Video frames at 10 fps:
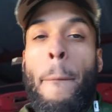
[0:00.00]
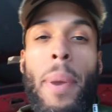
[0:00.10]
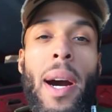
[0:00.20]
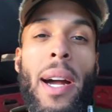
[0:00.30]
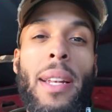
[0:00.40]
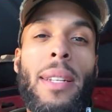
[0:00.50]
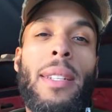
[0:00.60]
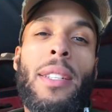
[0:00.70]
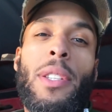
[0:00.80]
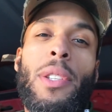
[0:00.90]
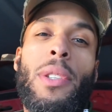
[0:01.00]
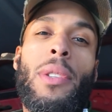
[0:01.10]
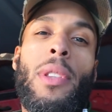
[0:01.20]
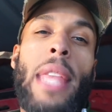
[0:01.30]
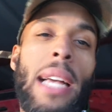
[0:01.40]
But
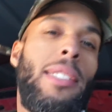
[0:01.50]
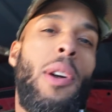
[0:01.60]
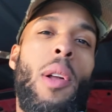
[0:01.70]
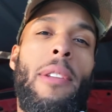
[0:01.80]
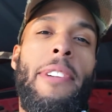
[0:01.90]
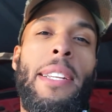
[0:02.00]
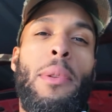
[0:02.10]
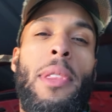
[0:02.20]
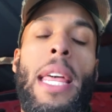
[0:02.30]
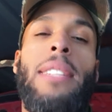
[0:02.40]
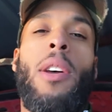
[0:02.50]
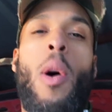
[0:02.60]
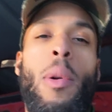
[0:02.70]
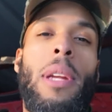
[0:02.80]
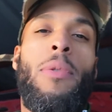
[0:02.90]
that's the
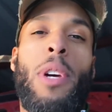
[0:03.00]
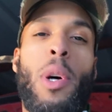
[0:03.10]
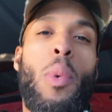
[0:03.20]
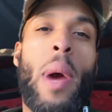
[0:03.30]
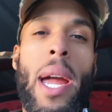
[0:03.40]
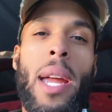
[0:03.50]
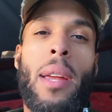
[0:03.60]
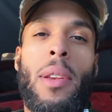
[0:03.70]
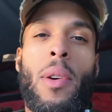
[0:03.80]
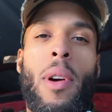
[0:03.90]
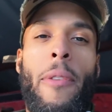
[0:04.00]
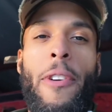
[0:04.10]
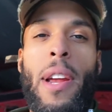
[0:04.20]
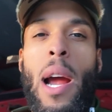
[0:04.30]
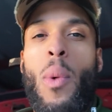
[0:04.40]
only real way you're going to
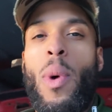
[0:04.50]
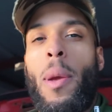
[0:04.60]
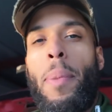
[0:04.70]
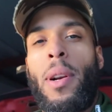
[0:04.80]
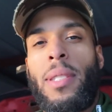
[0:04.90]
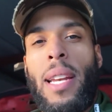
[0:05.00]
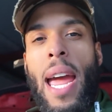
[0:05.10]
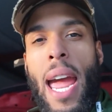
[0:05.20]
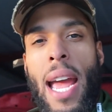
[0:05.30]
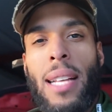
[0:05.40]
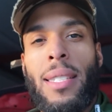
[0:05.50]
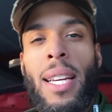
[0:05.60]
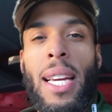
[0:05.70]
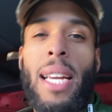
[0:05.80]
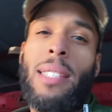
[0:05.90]
figure out what a person has
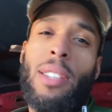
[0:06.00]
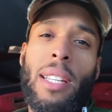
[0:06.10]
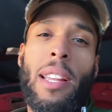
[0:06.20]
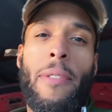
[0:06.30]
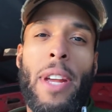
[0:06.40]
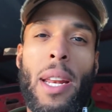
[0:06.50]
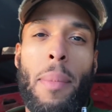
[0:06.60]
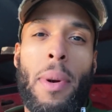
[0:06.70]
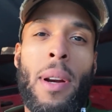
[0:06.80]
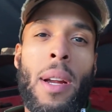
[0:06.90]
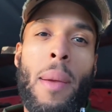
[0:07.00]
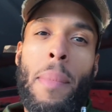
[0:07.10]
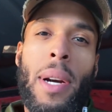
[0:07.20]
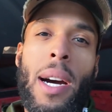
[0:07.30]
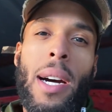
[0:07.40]
is look at their VIN number,
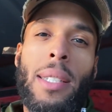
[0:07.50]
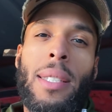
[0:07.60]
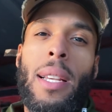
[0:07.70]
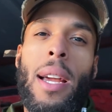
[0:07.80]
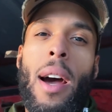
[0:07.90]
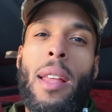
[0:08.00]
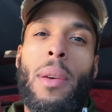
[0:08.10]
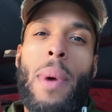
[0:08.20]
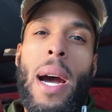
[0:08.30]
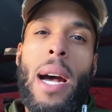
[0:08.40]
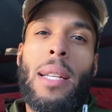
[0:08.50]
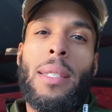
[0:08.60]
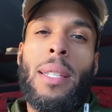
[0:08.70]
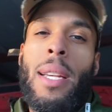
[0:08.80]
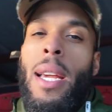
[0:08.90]
because otherwise